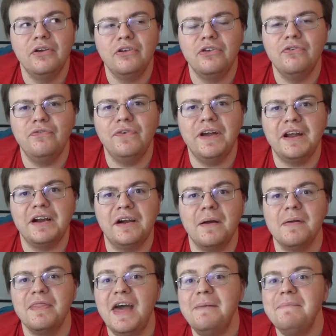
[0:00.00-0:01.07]
you figure
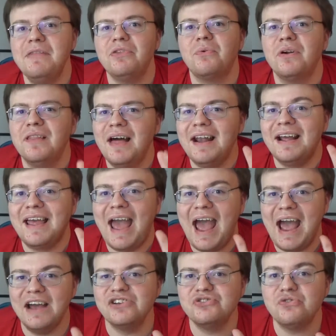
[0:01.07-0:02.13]
that meant there were a lot of
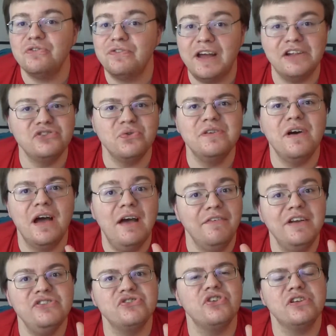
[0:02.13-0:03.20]
casual fans who
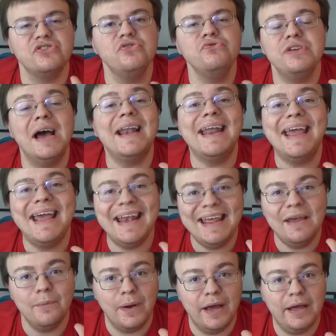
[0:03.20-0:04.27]
eventually tuned out
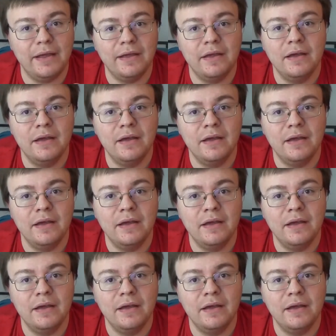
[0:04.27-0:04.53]
anyway.